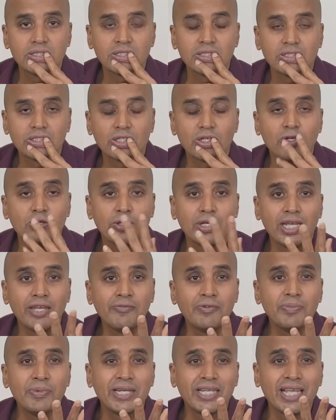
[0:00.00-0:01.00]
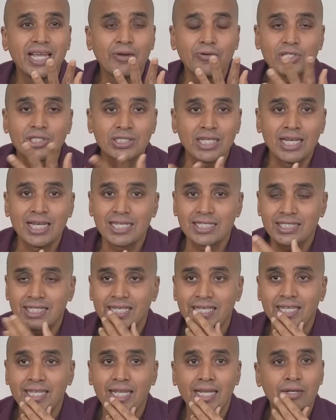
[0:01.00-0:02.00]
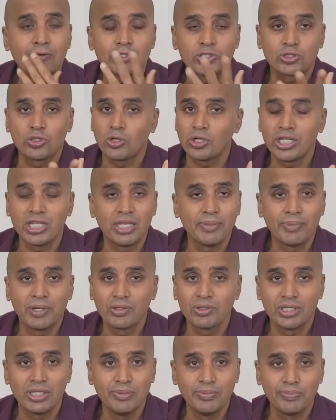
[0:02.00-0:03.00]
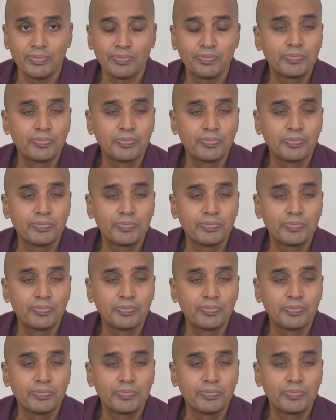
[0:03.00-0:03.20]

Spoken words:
So everybody, I was talking about the